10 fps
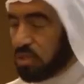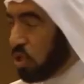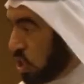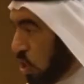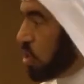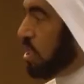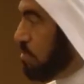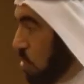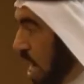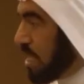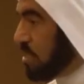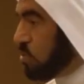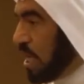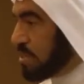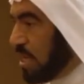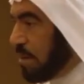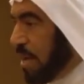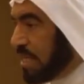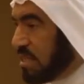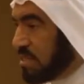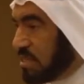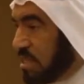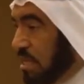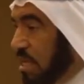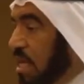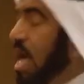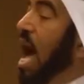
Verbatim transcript: And he showed him why it was a bad decision.